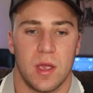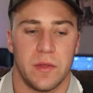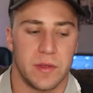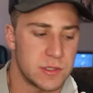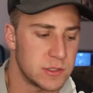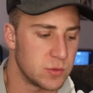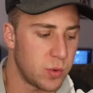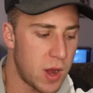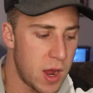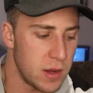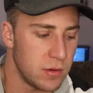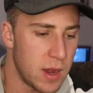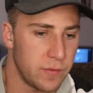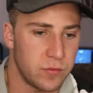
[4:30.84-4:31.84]
And this is why
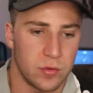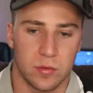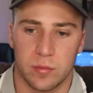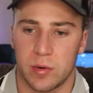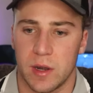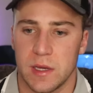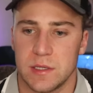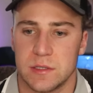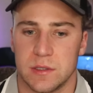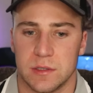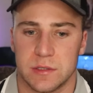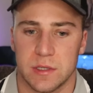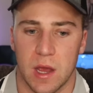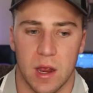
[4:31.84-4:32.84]
you have to embrace
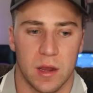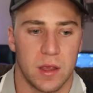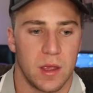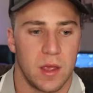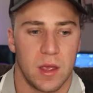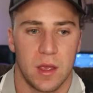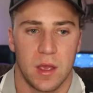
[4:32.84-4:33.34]
the suck.